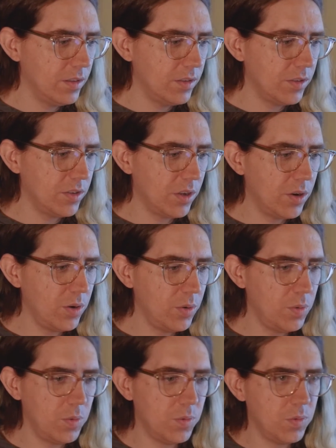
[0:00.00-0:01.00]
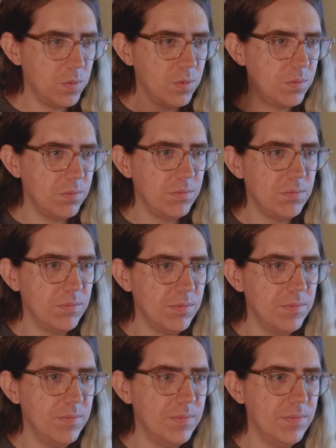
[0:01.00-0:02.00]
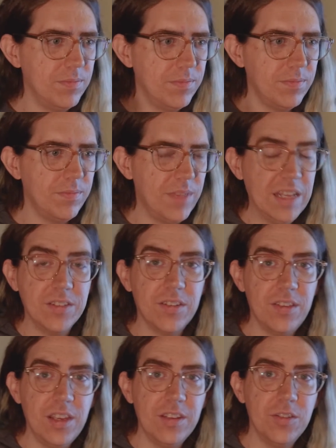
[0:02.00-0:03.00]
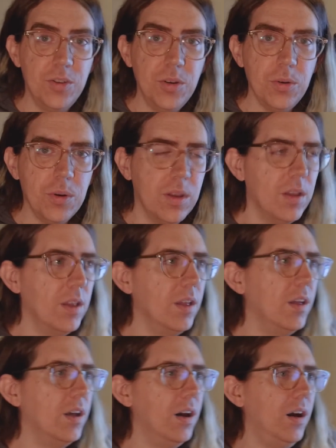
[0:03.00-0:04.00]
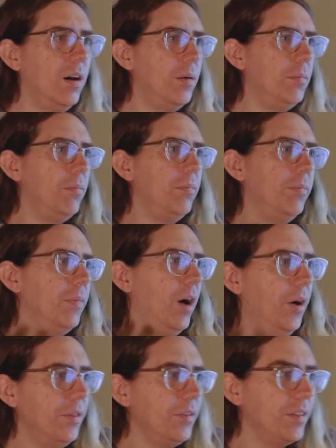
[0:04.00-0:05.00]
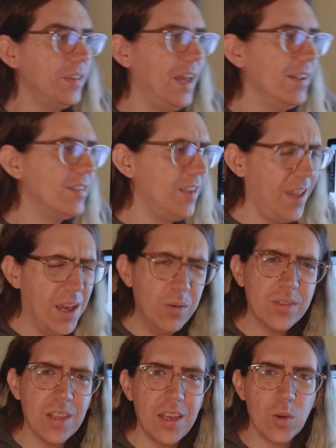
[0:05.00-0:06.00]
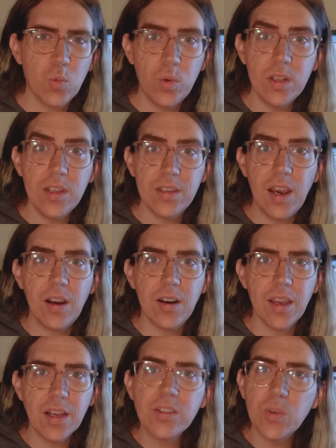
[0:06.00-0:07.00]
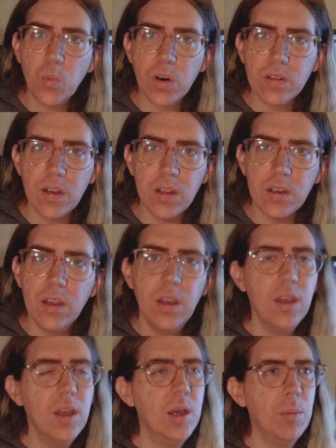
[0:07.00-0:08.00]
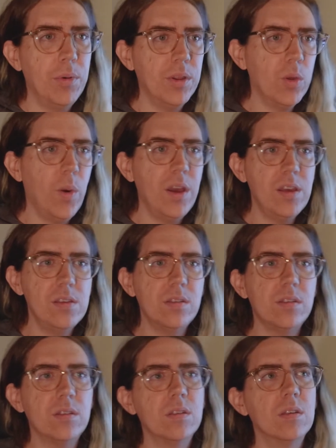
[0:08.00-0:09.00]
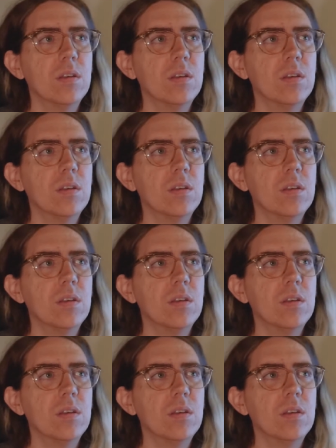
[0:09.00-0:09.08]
So that's a thing to do. Other than that, today I was like really tired. I got some work done, but otherwise,